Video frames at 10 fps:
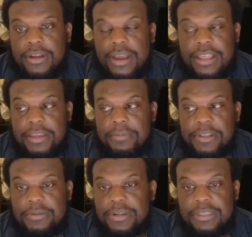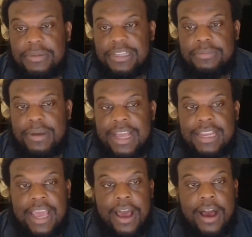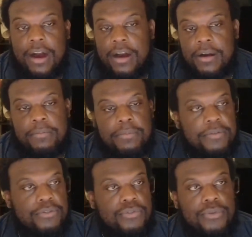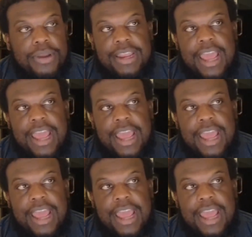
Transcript: I think Pittsburgh's the best spot. Between